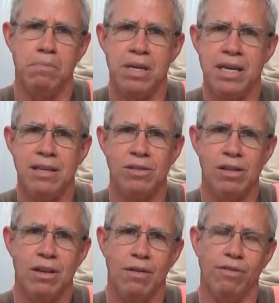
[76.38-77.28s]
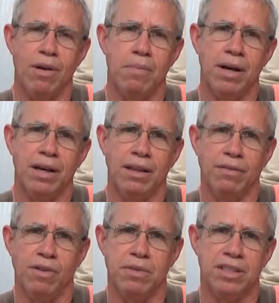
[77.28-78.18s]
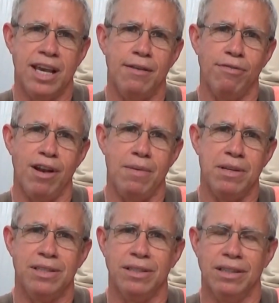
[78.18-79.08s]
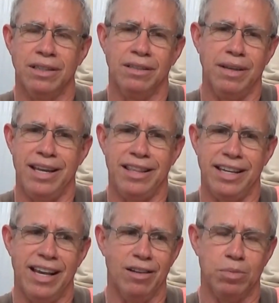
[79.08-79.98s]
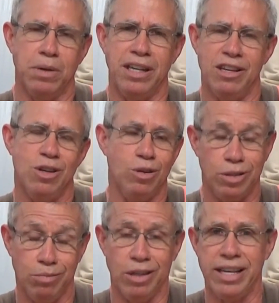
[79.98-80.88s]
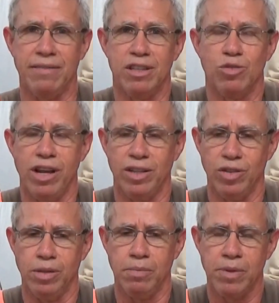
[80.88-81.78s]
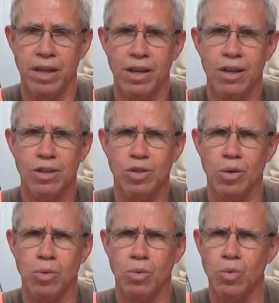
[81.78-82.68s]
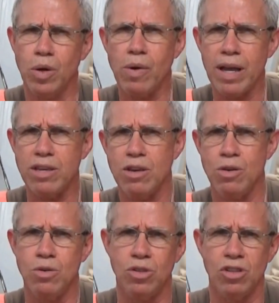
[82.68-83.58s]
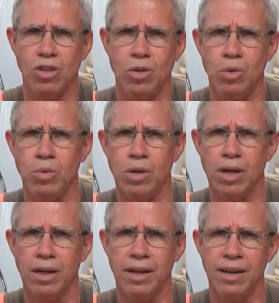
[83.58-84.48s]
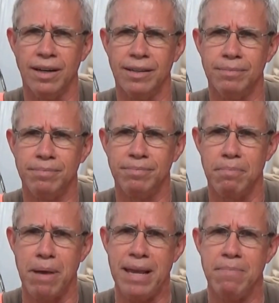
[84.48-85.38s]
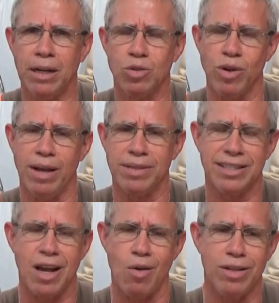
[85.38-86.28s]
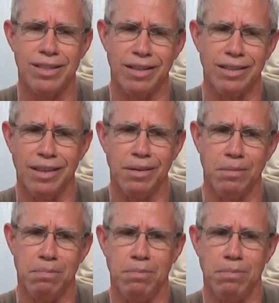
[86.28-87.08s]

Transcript: bees from the 10-frame into anything else, but in the nukes, well, you have to transfer. So what do I use to bait my traps? That's always the